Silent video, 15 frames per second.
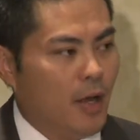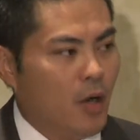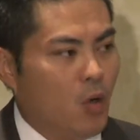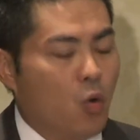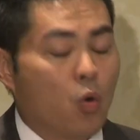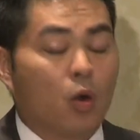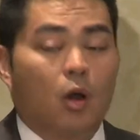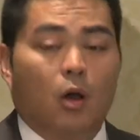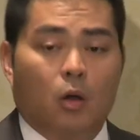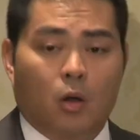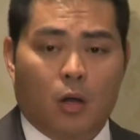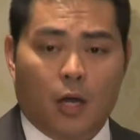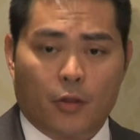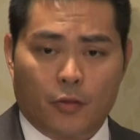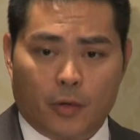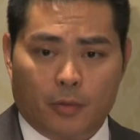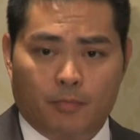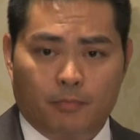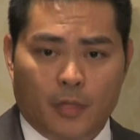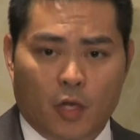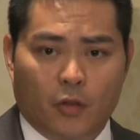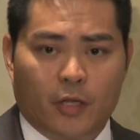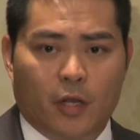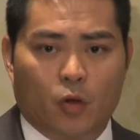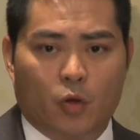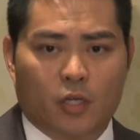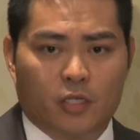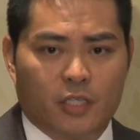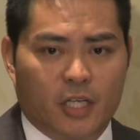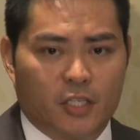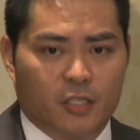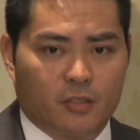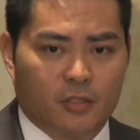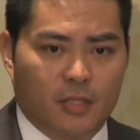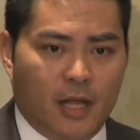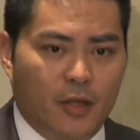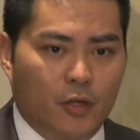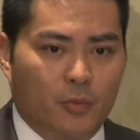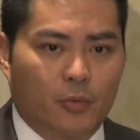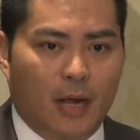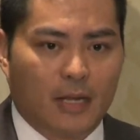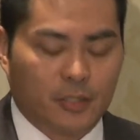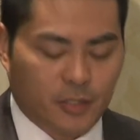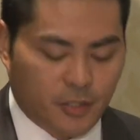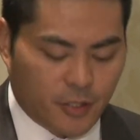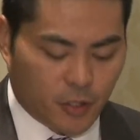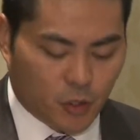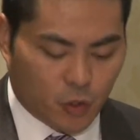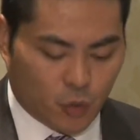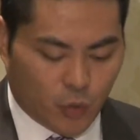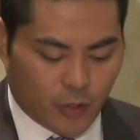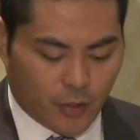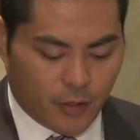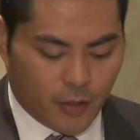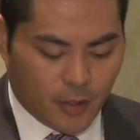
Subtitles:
or other healthcare organizations that your practice deals with.